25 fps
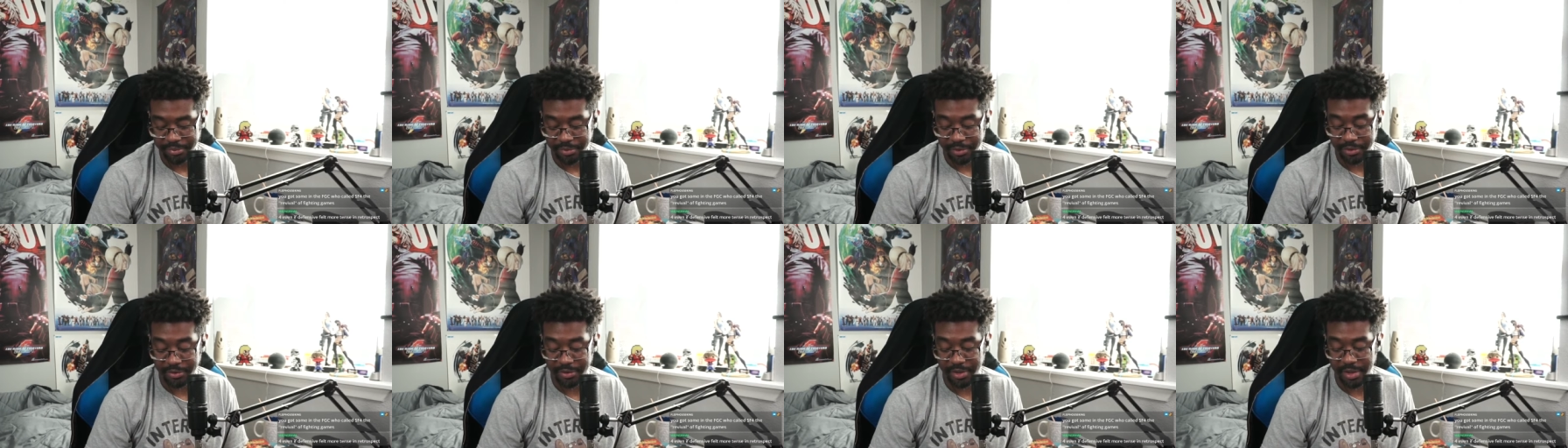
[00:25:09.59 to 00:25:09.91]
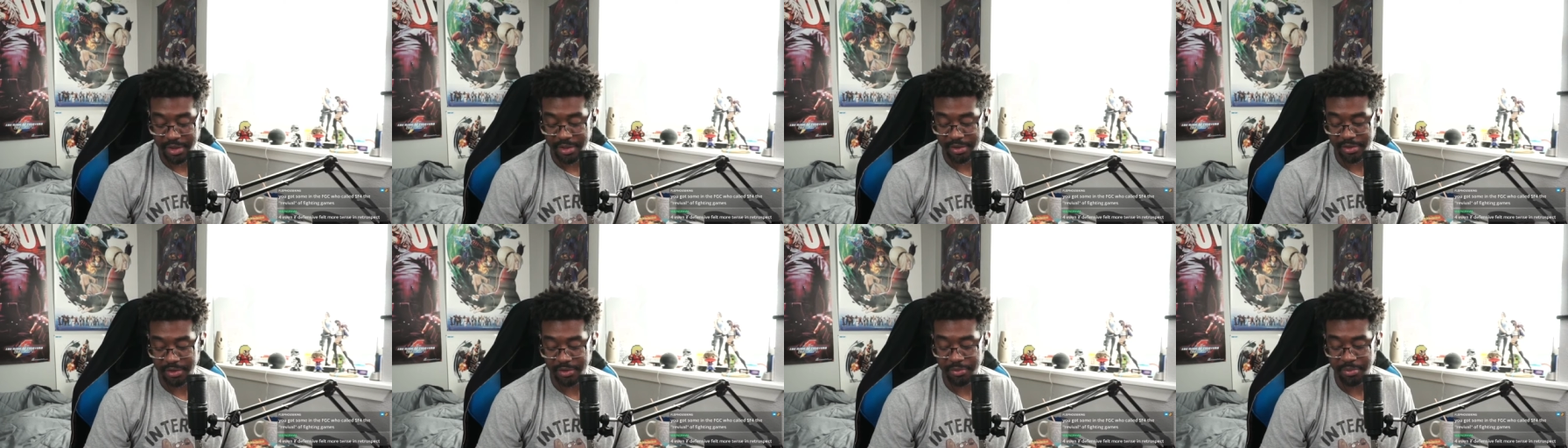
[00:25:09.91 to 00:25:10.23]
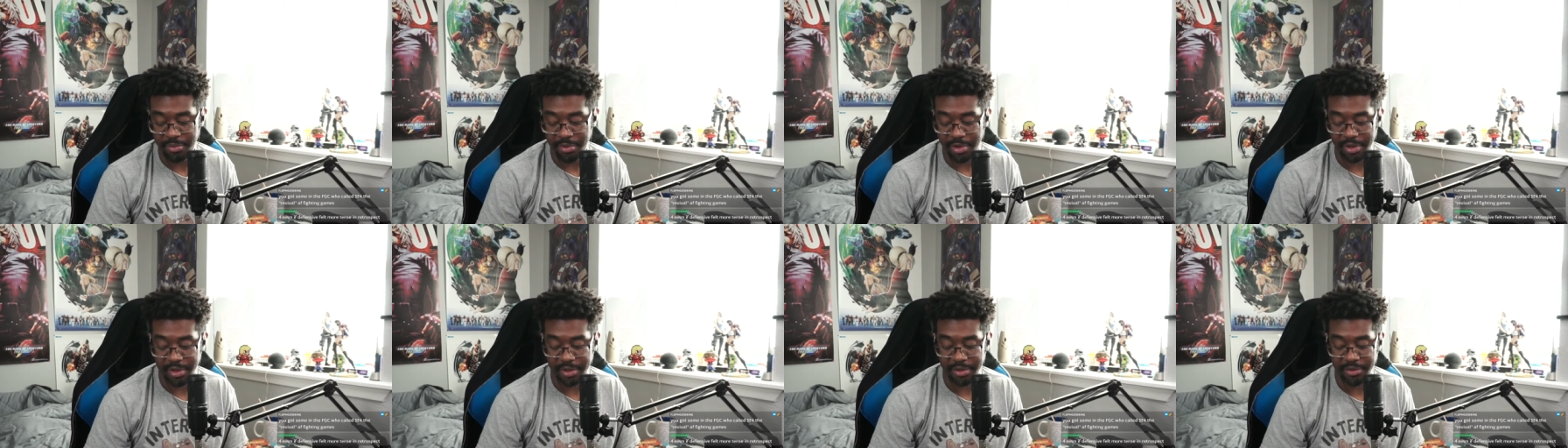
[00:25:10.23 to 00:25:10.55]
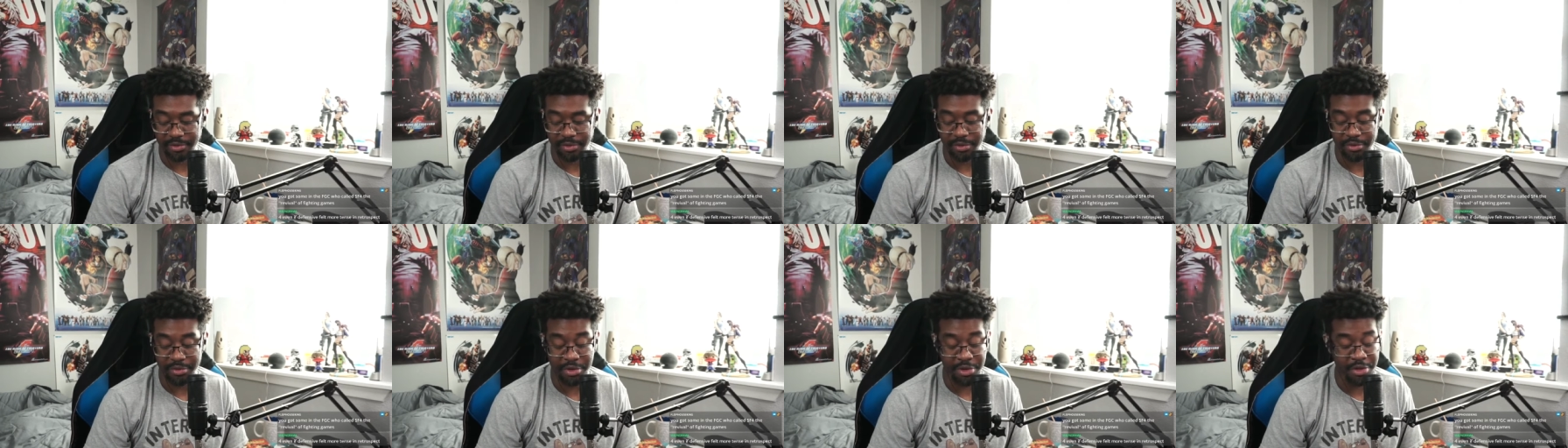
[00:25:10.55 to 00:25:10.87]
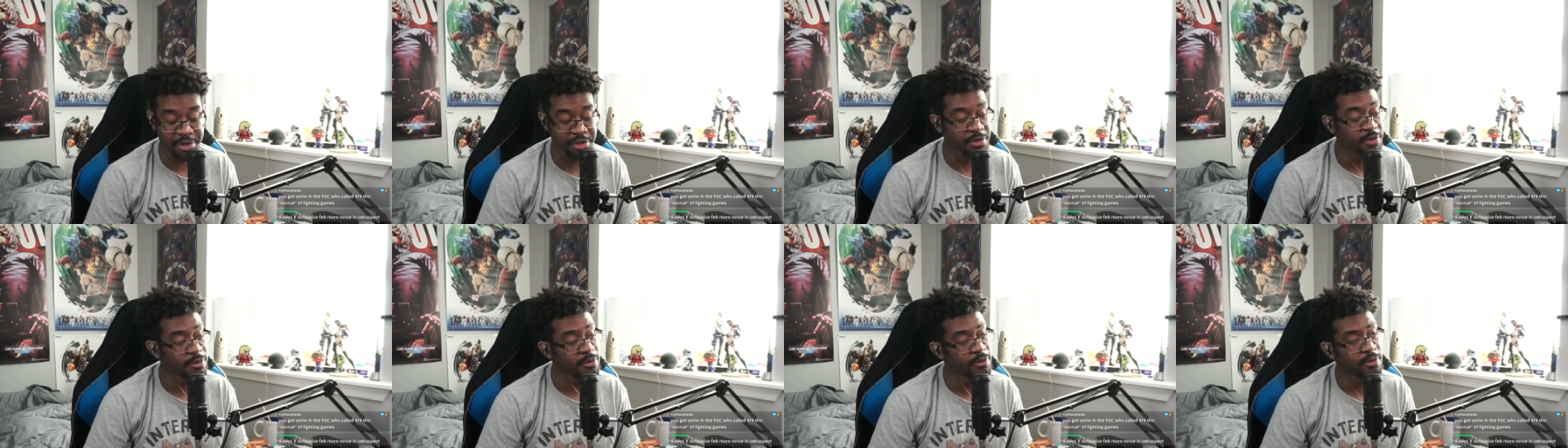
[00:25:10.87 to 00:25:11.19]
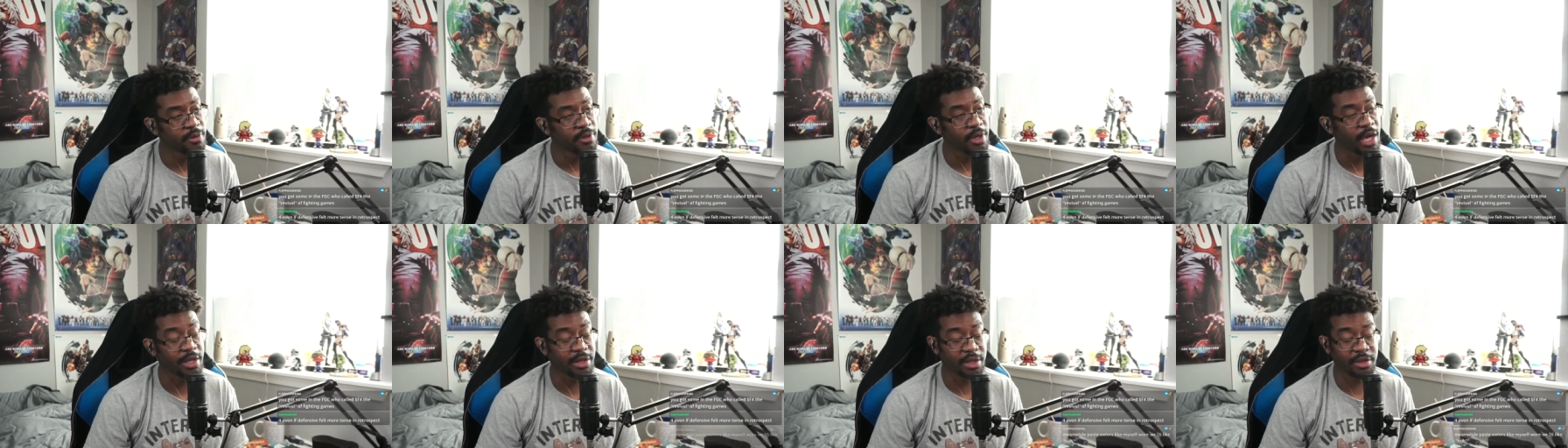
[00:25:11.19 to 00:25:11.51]
Say that this market is still good
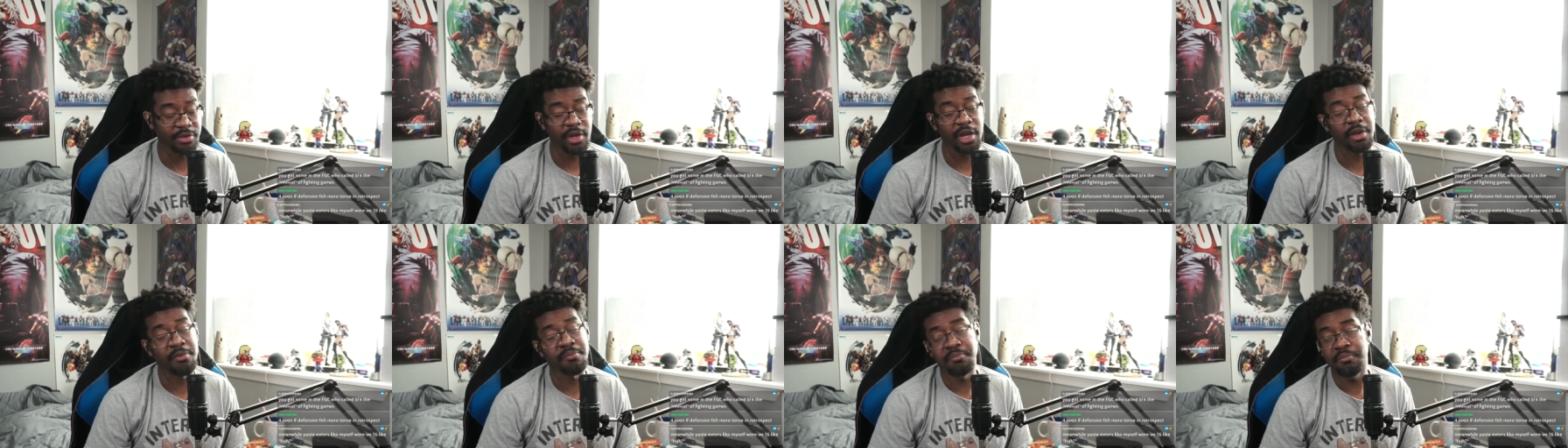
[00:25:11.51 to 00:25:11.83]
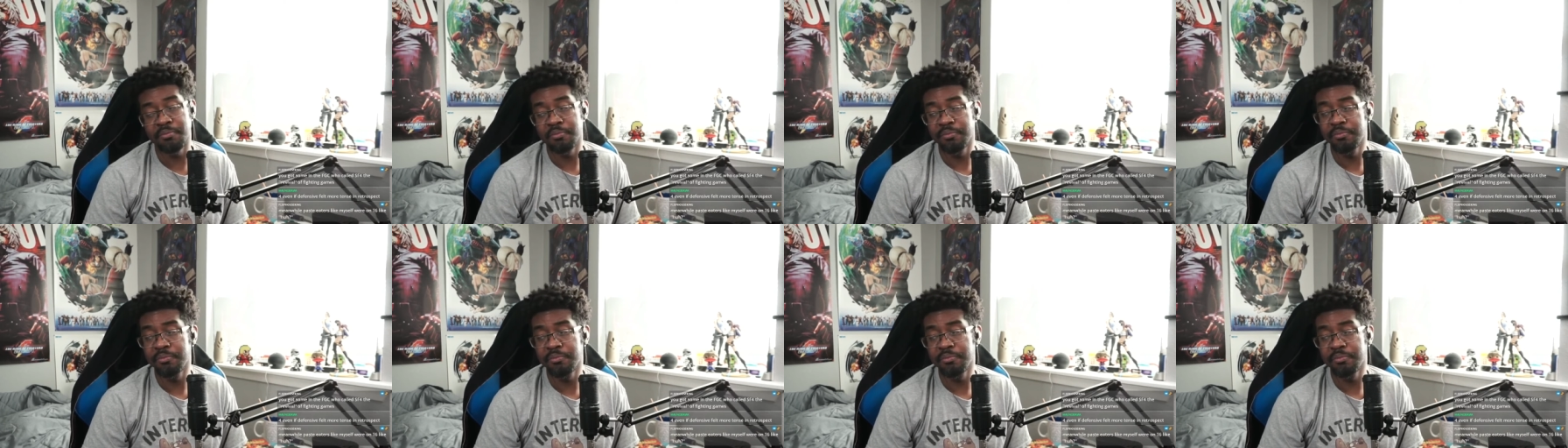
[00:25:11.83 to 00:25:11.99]
at the time.